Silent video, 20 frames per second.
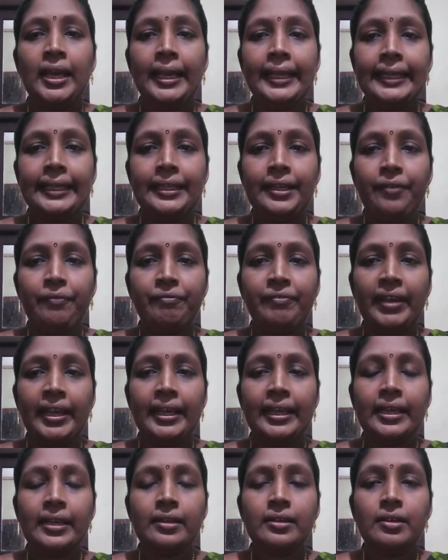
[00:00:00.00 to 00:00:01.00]
in a
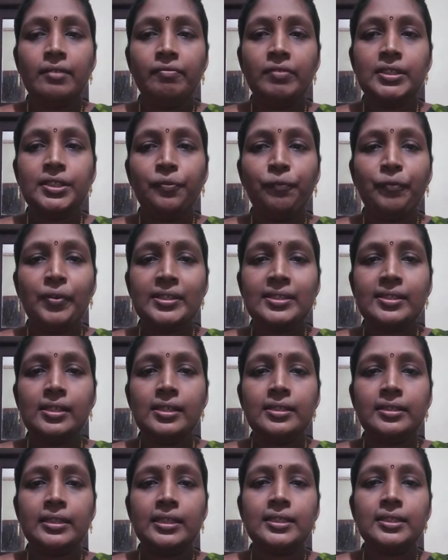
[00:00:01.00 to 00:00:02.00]
way which
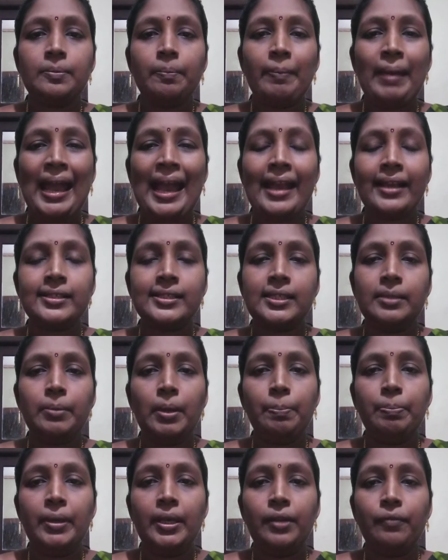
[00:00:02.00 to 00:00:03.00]
facilitates
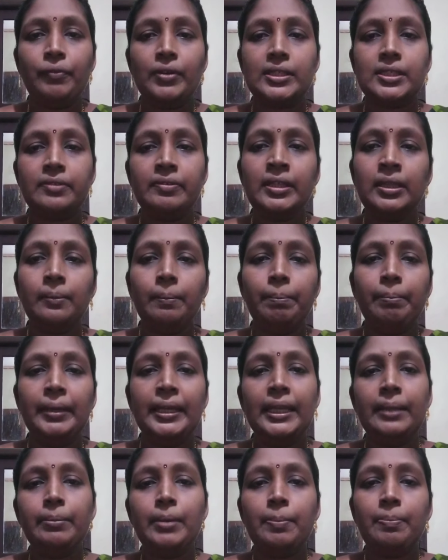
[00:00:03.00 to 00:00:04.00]
maximum benefits with
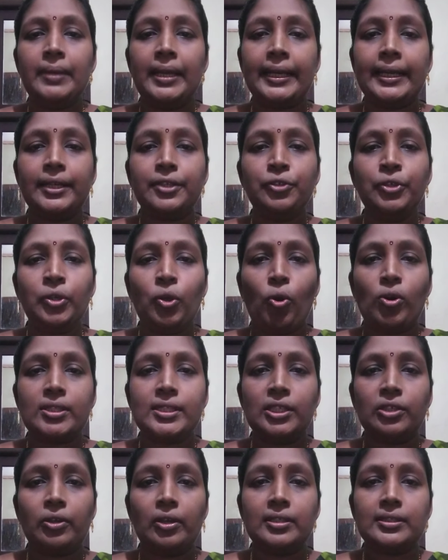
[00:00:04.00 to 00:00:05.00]
minimum negative
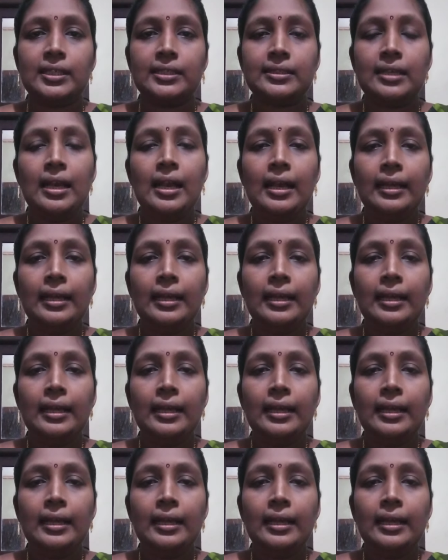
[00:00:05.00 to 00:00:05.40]
consequences.